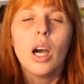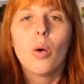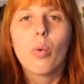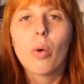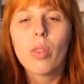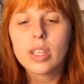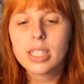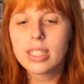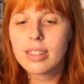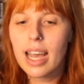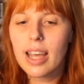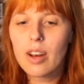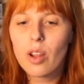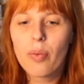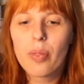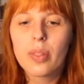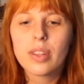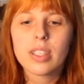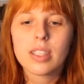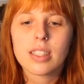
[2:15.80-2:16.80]
With the start
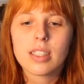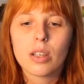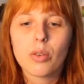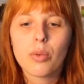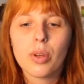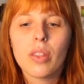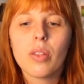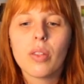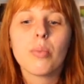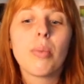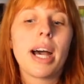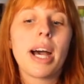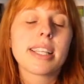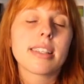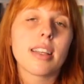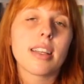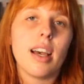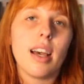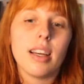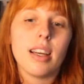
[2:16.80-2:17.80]
of the distillery, the
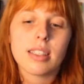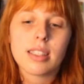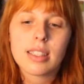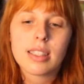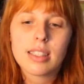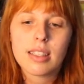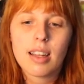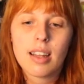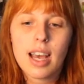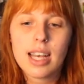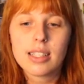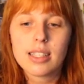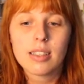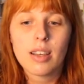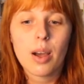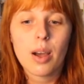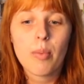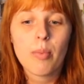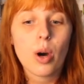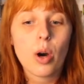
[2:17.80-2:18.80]
master distillers
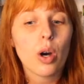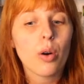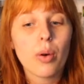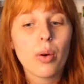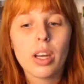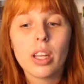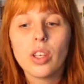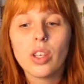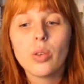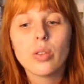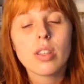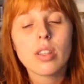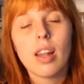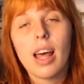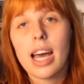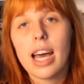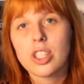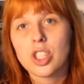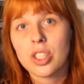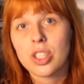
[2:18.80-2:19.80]
already use a
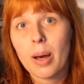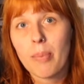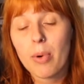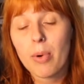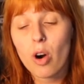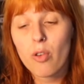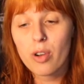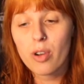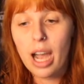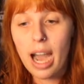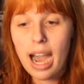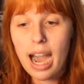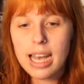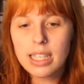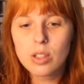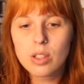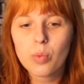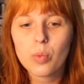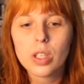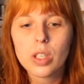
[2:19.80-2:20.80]
large number of
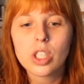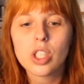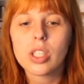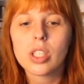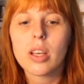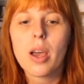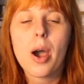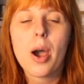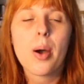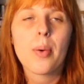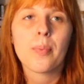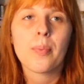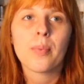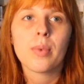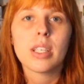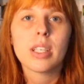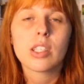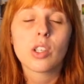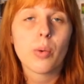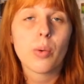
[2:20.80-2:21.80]
casks, which
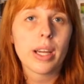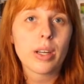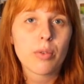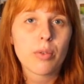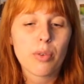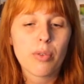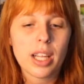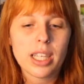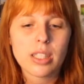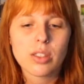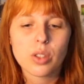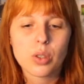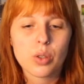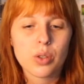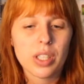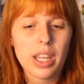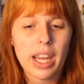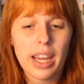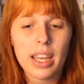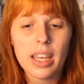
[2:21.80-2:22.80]
is quite reflected
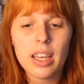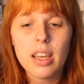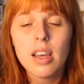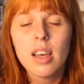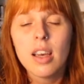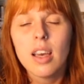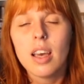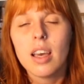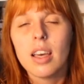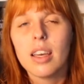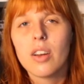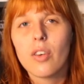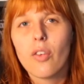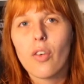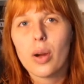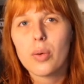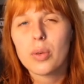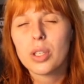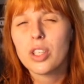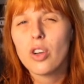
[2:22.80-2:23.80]
today in a
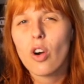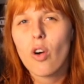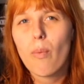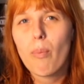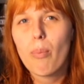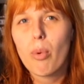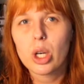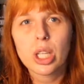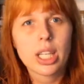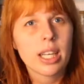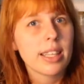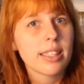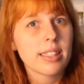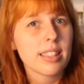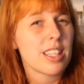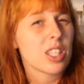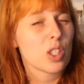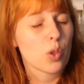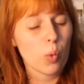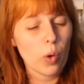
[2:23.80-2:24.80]
variety of bottlings
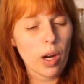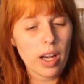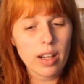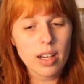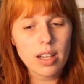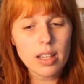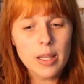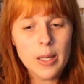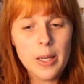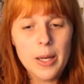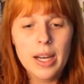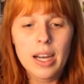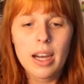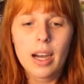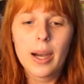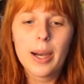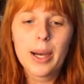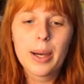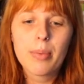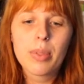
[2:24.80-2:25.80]
as well.
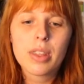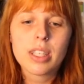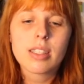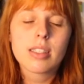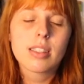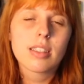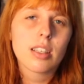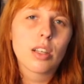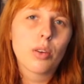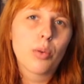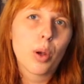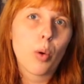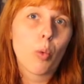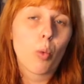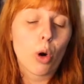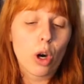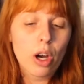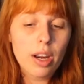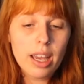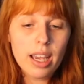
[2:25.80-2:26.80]
The distillery
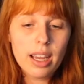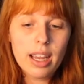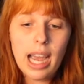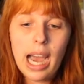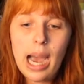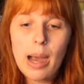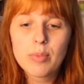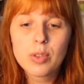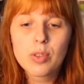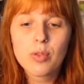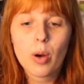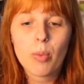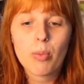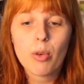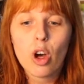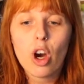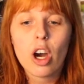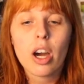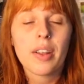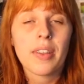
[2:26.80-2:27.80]
water comes from
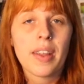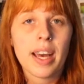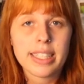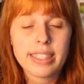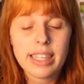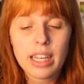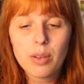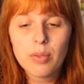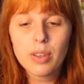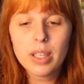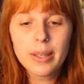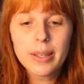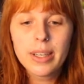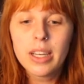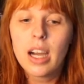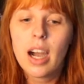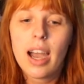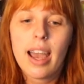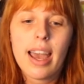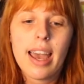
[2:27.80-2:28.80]
Loch na Davy.
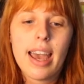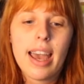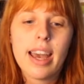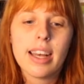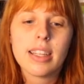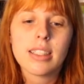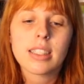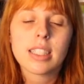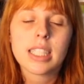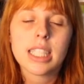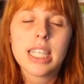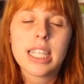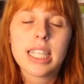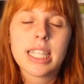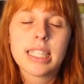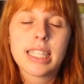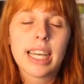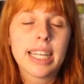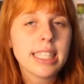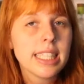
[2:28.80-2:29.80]
And
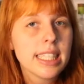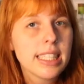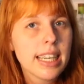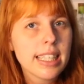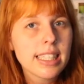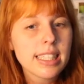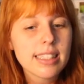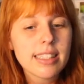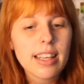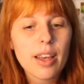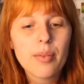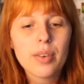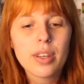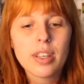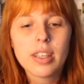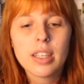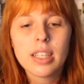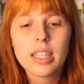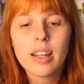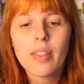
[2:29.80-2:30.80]
in
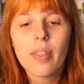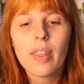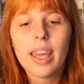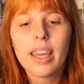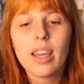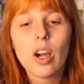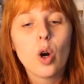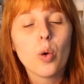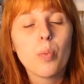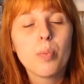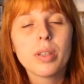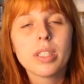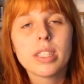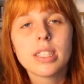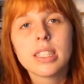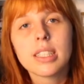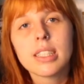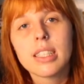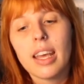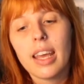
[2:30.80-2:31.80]
1997, they
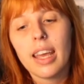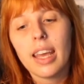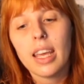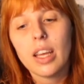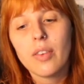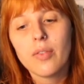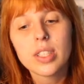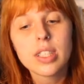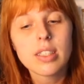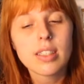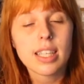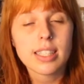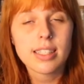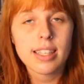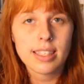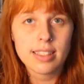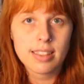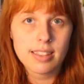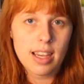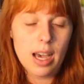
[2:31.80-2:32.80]
opened a visitor
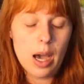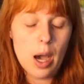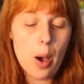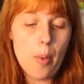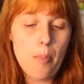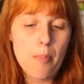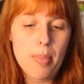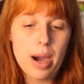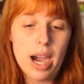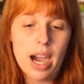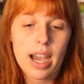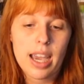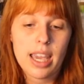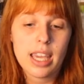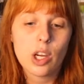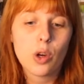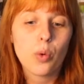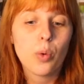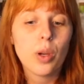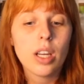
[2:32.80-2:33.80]
center
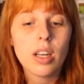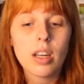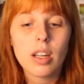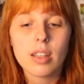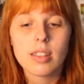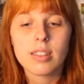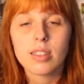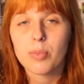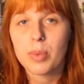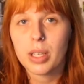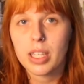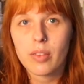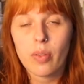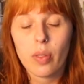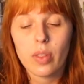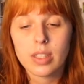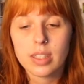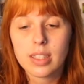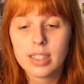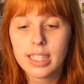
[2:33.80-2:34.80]
by Queen Elizabeth
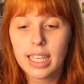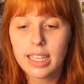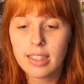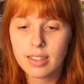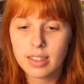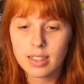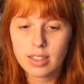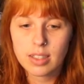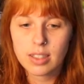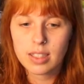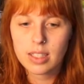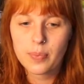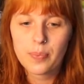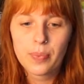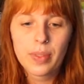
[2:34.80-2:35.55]
II.